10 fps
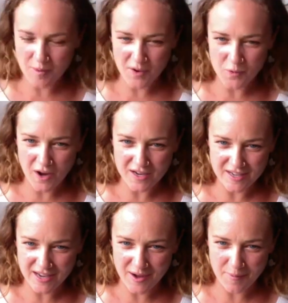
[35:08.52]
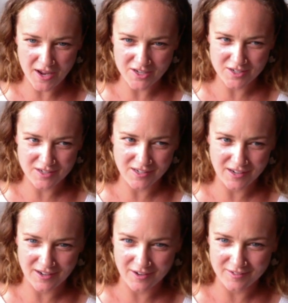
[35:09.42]
the Midwest, I can imagine,
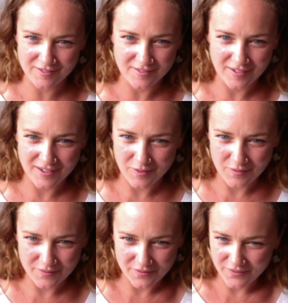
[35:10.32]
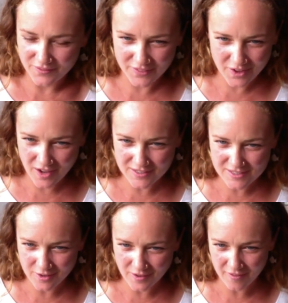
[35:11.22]
you know, you guys
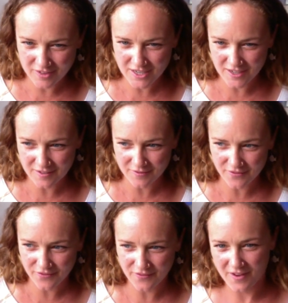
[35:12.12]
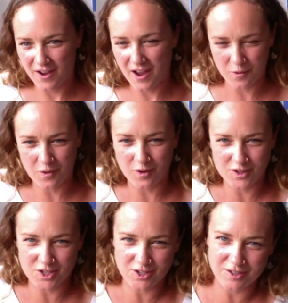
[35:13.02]
don't have a ton of
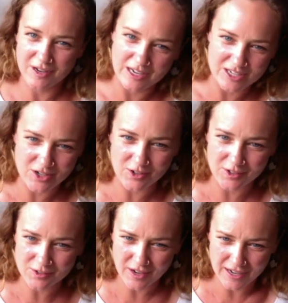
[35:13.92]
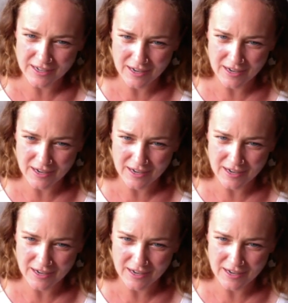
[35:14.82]
aquaculture in general, right?